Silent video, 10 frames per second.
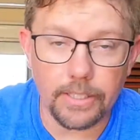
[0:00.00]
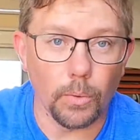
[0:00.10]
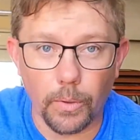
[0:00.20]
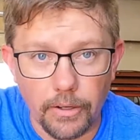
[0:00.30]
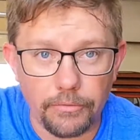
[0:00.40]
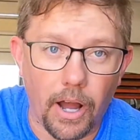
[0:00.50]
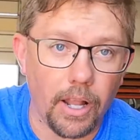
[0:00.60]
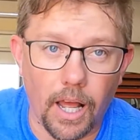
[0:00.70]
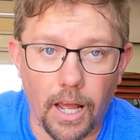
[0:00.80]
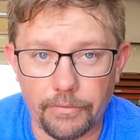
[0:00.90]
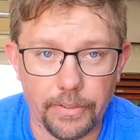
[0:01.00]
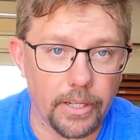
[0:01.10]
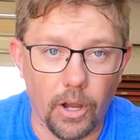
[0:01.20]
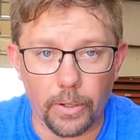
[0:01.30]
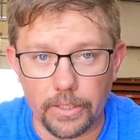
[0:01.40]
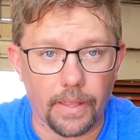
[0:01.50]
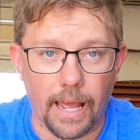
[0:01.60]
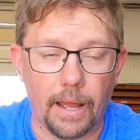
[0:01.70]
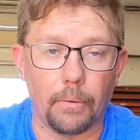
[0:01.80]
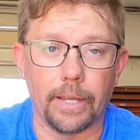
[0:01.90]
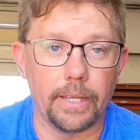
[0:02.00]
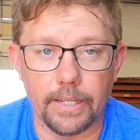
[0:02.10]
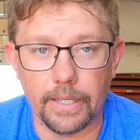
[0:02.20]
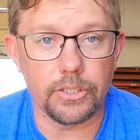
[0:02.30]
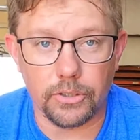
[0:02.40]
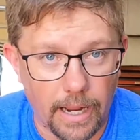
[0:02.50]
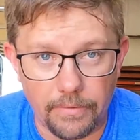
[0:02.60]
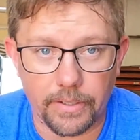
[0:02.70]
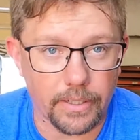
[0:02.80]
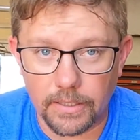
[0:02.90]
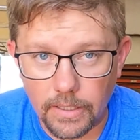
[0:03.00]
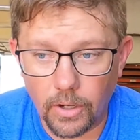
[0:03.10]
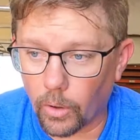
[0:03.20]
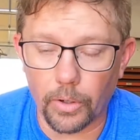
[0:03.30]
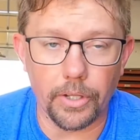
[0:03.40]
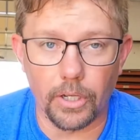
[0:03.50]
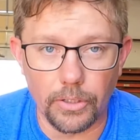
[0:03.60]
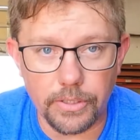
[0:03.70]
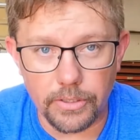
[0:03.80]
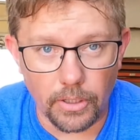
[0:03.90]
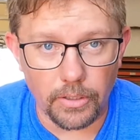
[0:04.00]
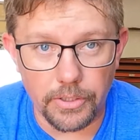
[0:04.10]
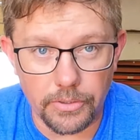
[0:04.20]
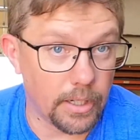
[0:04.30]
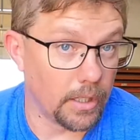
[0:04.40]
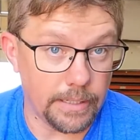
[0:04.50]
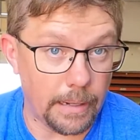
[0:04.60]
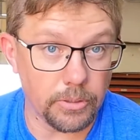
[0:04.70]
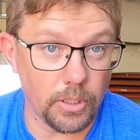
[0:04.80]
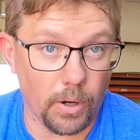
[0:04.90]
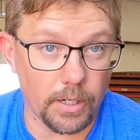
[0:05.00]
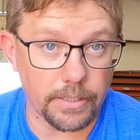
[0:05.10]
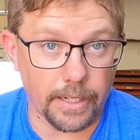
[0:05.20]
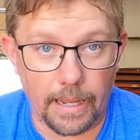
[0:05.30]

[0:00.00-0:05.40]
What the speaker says: is the wheel fall off and go into the highway and hit traffic, or you lose control of your trailer. It's absolute worst that can